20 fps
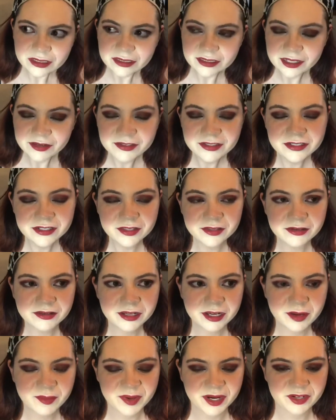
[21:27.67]
That's another
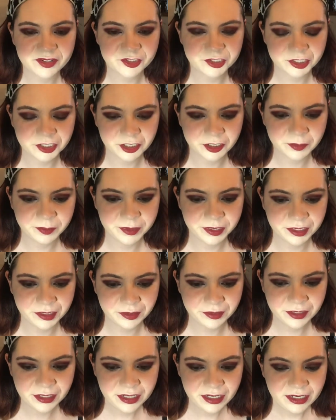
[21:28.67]
thing about Sugar
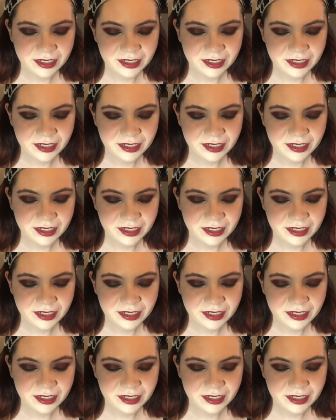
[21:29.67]
Pill